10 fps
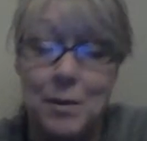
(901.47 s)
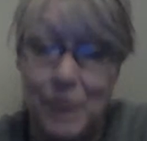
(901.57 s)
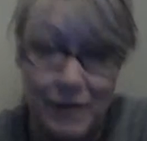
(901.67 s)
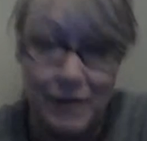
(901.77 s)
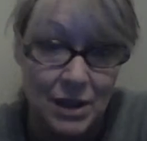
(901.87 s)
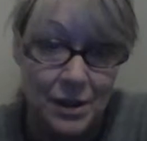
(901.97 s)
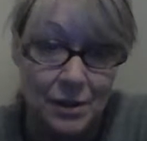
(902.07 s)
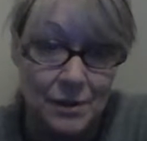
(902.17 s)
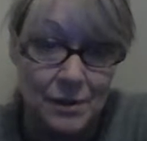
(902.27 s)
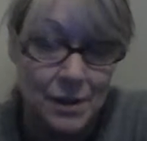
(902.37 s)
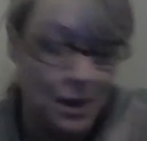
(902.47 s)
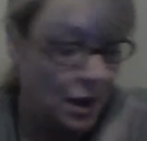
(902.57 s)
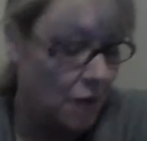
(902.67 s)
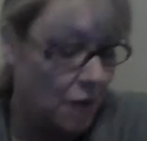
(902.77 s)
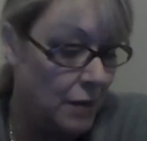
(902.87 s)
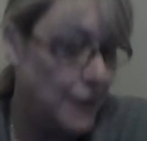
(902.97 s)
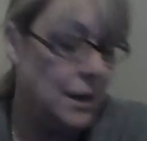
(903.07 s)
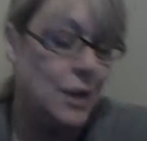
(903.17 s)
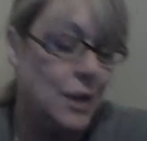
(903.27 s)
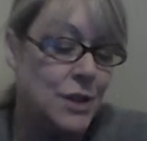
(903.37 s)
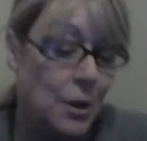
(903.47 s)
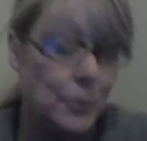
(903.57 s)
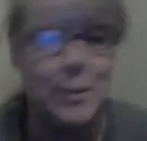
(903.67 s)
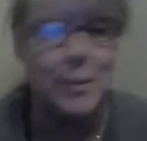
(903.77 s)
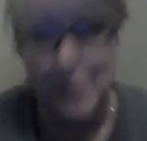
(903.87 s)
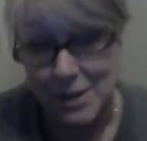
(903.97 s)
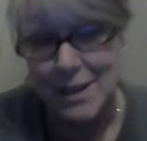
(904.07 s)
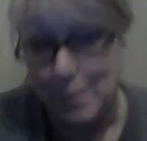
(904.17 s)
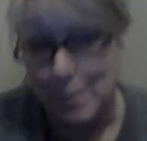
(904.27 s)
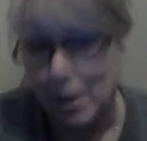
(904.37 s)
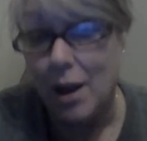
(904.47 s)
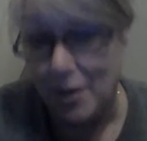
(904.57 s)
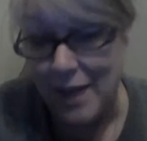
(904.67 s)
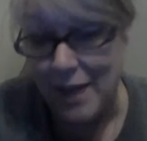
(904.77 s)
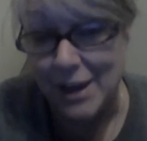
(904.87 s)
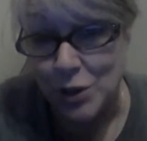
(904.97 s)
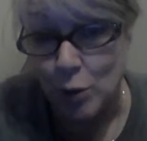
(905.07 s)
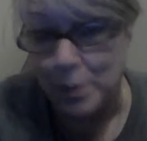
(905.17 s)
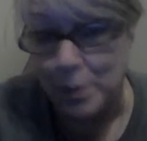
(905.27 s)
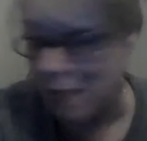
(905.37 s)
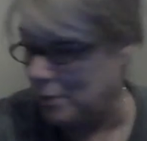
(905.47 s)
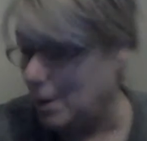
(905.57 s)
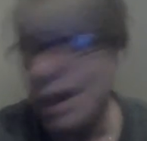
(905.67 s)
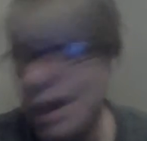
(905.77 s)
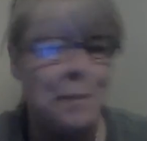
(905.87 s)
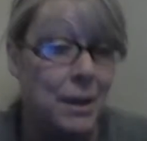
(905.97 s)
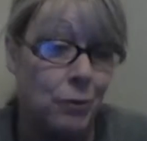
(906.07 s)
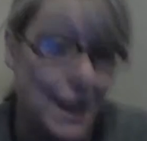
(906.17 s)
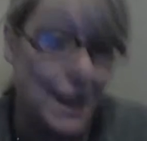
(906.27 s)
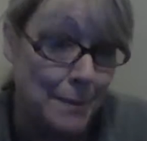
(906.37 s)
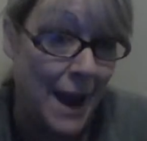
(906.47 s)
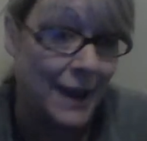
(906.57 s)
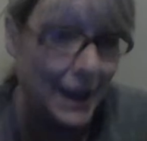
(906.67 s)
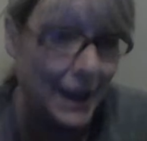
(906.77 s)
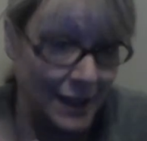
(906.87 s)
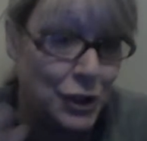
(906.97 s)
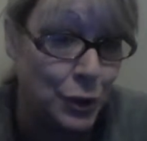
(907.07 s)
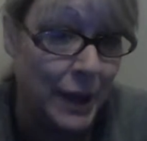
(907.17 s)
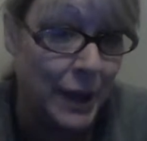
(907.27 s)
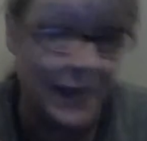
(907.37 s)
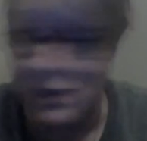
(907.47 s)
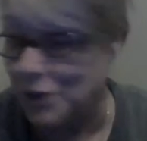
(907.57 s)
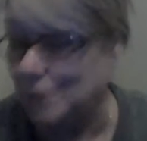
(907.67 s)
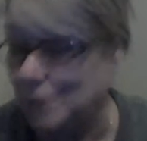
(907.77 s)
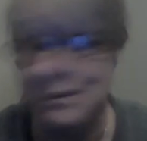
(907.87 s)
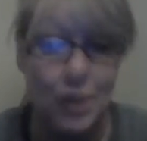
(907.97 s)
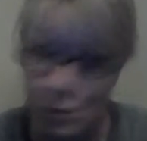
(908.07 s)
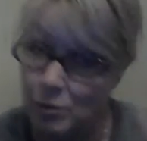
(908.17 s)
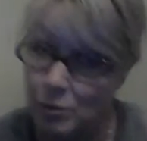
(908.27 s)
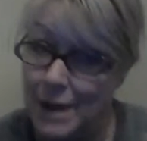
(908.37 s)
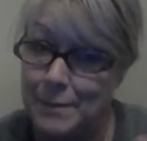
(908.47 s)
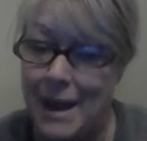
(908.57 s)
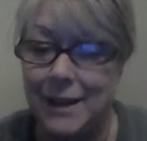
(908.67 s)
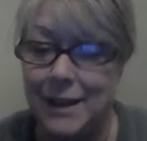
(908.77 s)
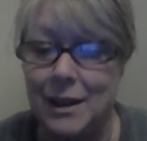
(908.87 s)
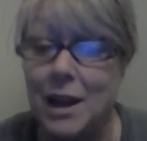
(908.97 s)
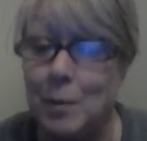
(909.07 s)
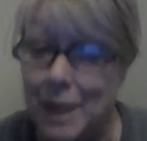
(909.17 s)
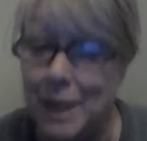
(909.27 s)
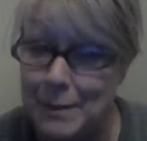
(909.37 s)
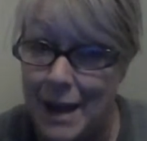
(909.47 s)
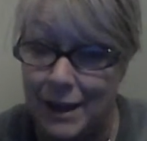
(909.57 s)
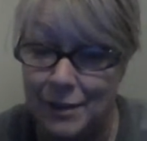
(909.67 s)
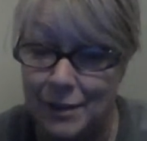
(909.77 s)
very clear. All right. So for the month of December, that is Scorpio. Be right back. Let's do Cancer. Right back. Come right back.